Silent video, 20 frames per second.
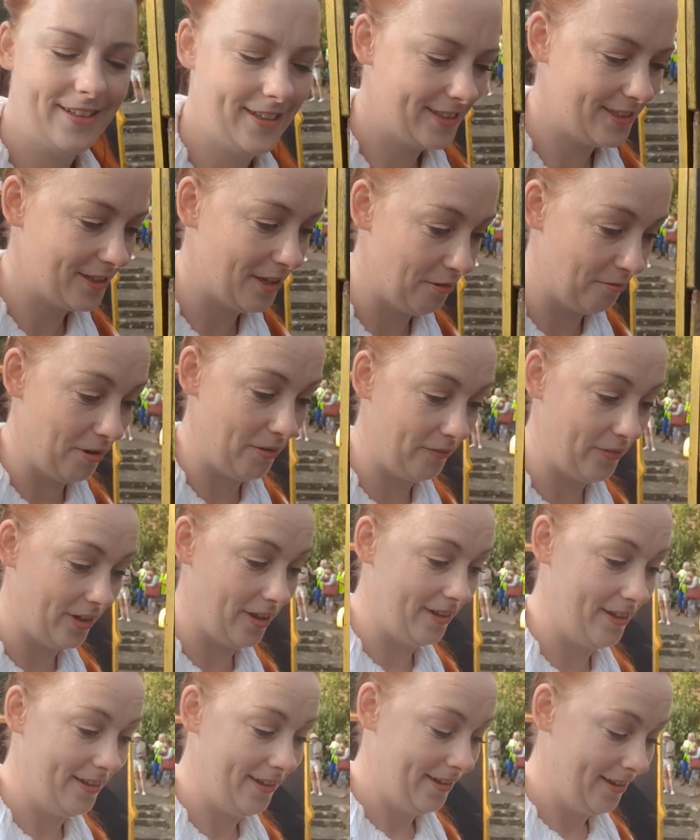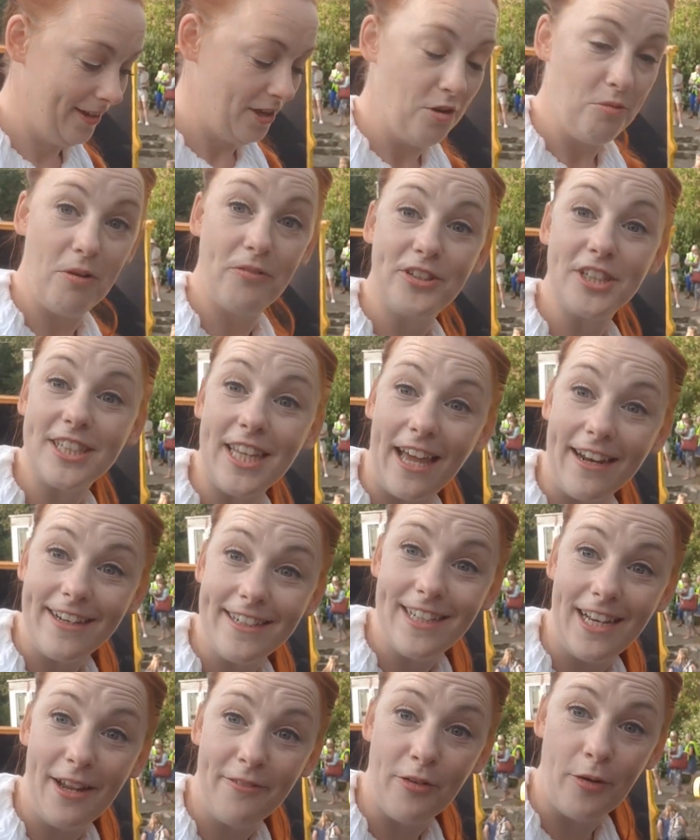So we've just had a
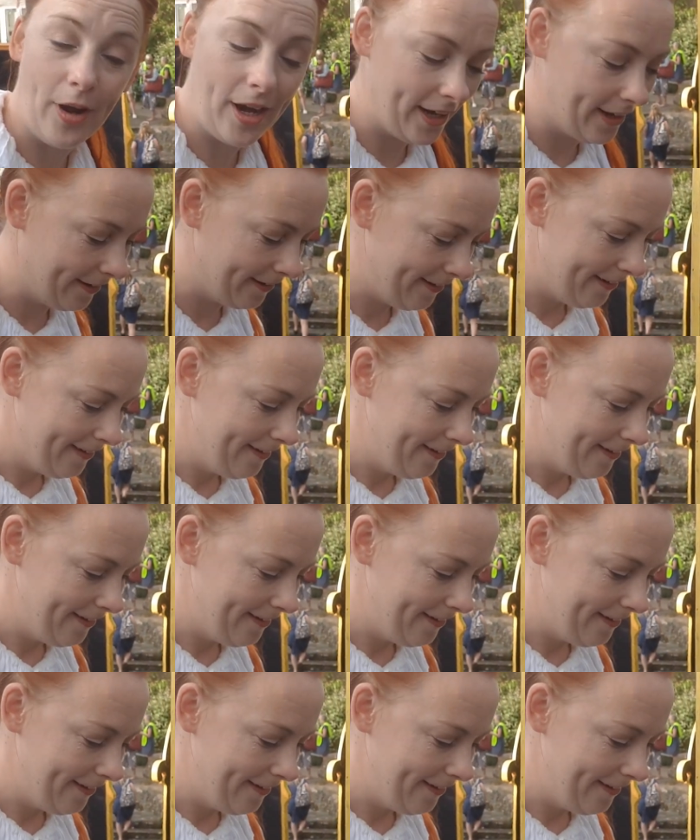delivery